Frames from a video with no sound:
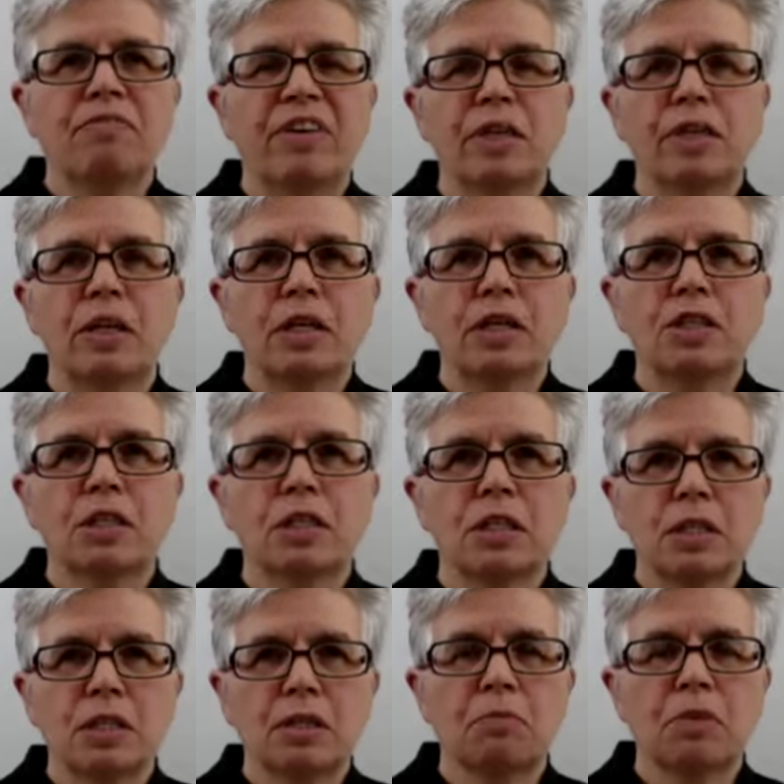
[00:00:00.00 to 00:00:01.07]
ventilation
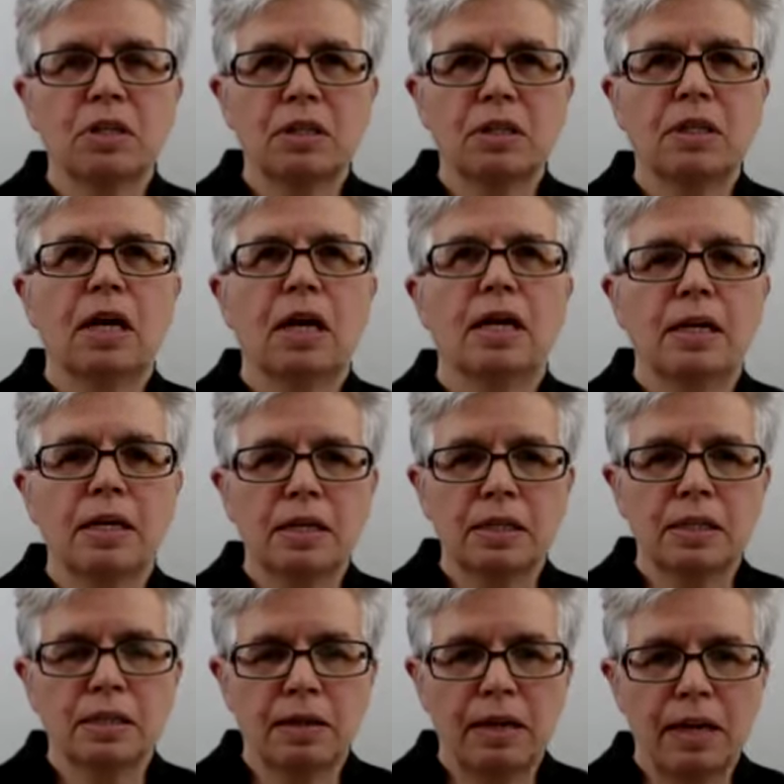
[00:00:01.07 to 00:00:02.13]
system with the highest